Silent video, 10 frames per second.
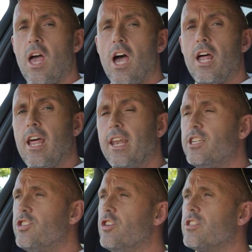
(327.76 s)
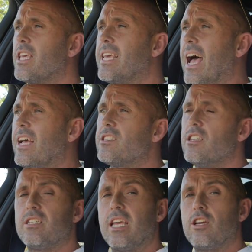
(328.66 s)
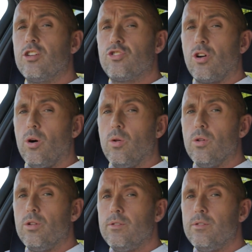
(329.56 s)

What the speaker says: and then it's just the gas that's in control.